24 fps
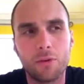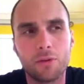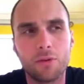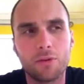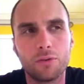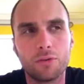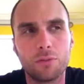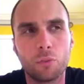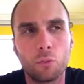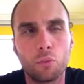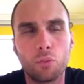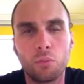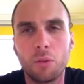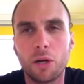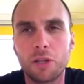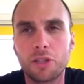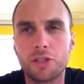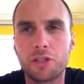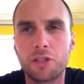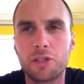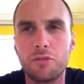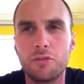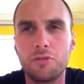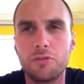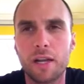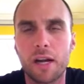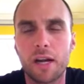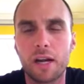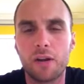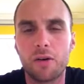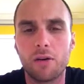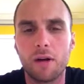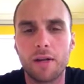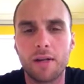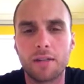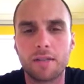or much too
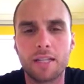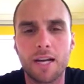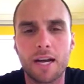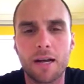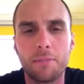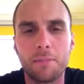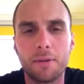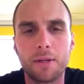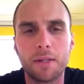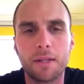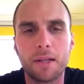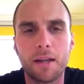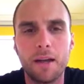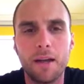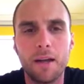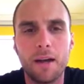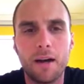narrow on a topic?